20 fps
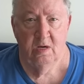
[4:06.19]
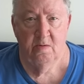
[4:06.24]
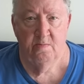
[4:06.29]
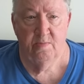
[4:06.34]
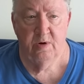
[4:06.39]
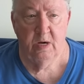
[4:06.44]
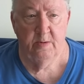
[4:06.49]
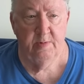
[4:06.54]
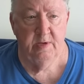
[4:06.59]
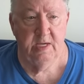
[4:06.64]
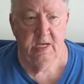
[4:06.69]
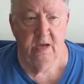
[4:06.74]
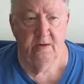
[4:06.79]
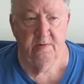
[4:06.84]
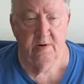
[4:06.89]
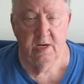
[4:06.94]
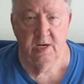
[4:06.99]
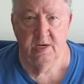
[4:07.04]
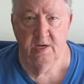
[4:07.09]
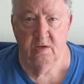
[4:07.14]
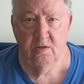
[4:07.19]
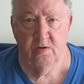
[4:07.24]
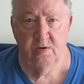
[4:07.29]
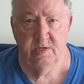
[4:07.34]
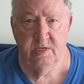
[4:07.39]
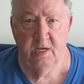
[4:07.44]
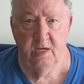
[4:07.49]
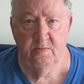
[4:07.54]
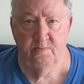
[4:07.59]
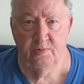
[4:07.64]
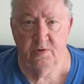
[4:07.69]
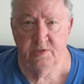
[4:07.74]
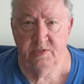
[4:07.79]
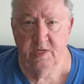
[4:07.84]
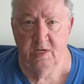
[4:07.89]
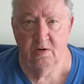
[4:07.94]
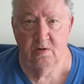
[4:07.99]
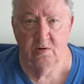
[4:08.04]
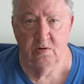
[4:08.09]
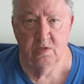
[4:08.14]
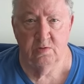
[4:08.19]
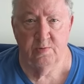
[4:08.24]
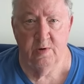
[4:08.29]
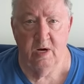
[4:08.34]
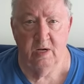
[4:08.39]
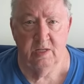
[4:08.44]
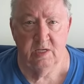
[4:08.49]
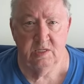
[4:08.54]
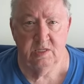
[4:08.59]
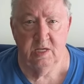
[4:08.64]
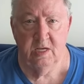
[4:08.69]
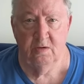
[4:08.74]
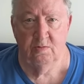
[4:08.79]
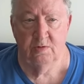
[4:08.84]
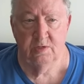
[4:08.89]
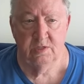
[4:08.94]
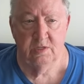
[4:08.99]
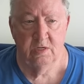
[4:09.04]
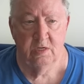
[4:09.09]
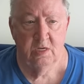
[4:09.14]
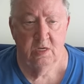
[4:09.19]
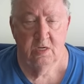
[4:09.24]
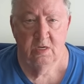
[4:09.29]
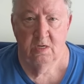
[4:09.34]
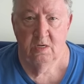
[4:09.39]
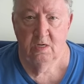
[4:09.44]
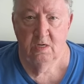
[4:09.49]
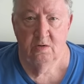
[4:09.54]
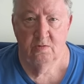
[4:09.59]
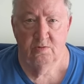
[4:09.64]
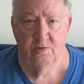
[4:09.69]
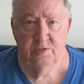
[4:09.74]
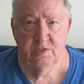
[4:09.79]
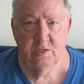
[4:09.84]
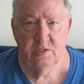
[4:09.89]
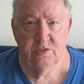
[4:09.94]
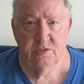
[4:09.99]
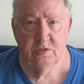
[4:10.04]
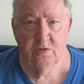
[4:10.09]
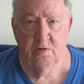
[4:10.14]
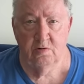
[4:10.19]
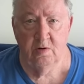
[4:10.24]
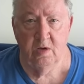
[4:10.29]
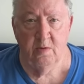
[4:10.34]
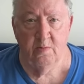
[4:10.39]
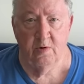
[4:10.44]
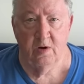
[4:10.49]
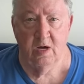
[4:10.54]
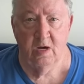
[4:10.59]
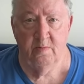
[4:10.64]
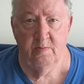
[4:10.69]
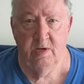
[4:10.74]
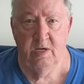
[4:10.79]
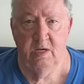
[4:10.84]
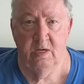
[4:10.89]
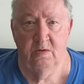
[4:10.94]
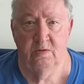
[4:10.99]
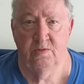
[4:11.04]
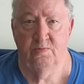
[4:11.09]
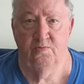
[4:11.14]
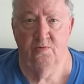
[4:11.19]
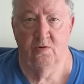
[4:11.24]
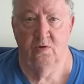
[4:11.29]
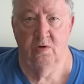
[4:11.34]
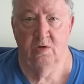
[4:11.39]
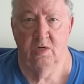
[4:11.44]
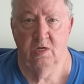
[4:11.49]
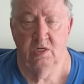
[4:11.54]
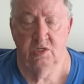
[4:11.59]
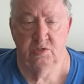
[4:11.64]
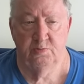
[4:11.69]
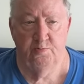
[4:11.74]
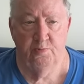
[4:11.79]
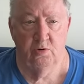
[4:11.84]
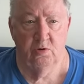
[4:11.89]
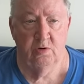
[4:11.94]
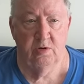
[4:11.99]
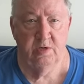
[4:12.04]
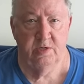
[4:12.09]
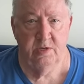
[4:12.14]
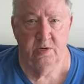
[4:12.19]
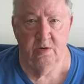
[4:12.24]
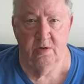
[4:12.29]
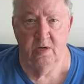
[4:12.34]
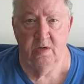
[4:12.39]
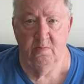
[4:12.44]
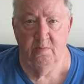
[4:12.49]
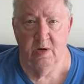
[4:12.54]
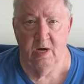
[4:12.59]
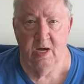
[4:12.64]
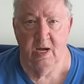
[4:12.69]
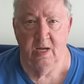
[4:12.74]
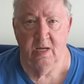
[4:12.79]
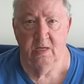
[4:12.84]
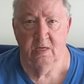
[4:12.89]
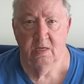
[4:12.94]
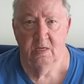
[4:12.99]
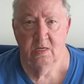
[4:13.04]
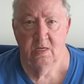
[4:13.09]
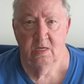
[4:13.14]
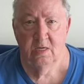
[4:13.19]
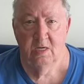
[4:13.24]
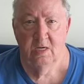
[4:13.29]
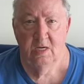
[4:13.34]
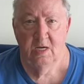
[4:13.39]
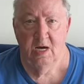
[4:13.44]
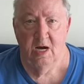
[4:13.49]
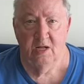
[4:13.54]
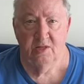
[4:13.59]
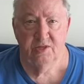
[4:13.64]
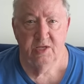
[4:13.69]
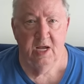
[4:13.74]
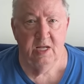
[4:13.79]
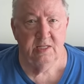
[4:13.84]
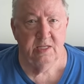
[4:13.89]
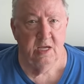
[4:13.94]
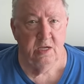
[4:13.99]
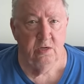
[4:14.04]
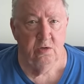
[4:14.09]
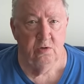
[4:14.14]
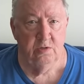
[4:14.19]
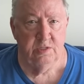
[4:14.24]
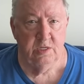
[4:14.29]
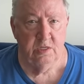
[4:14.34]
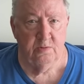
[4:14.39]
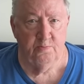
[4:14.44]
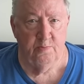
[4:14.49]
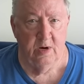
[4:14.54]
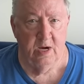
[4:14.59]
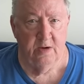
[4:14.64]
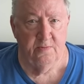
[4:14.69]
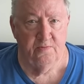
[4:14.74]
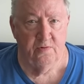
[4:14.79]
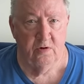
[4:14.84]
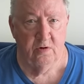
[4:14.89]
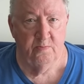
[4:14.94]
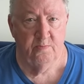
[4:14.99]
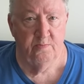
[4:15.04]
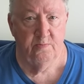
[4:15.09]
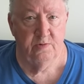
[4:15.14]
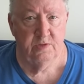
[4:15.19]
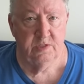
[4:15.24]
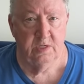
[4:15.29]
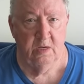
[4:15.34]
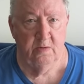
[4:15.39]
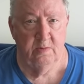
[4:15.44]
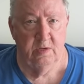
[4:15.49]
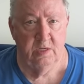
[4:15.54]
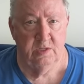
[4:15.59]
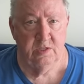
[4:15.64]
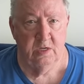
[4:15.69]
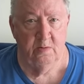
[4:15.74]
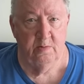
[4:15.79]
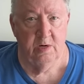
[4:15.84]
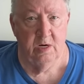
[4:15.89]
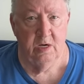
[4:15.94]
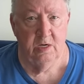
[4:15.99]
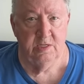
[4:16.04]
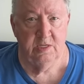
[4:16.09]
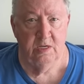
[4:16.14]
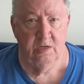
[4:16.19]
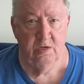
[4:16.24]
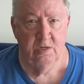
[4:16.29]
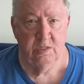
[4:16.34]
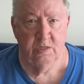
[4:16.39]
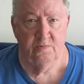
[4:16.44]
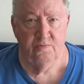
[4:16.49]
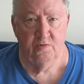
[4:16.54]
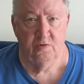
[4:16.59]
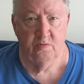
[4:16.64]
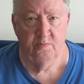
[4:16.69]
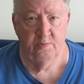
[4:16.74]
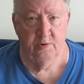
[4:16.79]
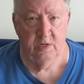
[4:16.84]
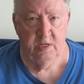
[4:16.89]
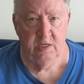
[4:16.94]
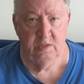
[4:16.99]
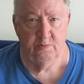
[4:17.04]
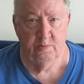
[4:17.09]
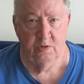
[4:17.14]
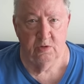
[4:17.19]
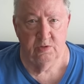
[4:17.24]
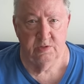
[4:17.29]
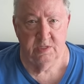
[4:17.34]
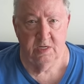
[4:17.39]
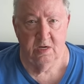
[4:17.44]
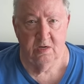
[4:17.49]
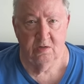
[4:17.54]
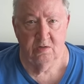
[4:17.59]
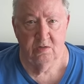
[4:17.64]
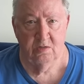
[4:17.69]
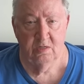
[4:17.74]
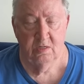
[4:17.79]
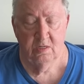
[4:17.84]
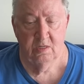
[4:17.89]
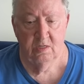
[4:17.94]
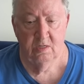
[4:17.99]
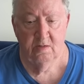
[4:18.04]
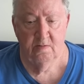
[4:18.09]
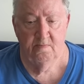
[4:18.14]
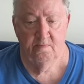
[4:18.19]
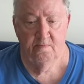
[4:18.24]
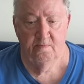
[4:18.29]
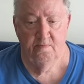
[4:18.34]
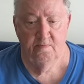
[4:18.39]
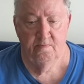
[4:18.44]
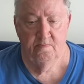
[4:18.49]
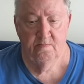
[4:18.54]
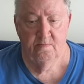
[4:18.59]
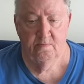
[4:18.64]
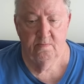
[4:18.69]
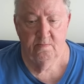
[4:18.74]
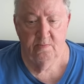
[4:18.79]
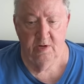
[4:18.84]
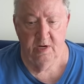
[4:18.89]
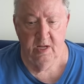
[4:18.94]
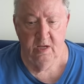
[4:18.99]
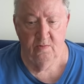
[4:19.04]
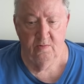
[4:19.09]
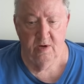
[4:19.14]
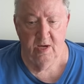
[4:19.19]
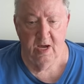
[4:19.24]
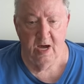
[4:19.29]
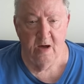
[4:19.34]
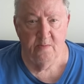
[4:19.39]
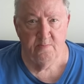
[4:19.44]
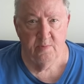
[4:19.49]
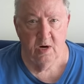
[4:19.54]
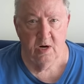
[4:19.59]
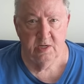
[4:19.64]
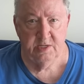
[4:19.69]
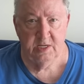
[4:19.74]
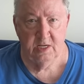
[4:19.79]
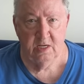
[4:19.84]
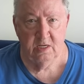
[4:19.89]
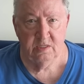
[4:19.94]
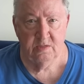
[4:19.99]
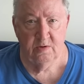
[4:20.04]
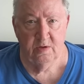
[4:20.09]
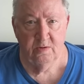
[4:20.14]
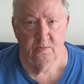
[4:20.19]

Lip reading: Probably gave it another 10% horsepower. This thing was a screamer. I mean, it's for a sport touring bike. I think they use this bike in some areas, they use it for a police motorcycle. But anyway, I bought this.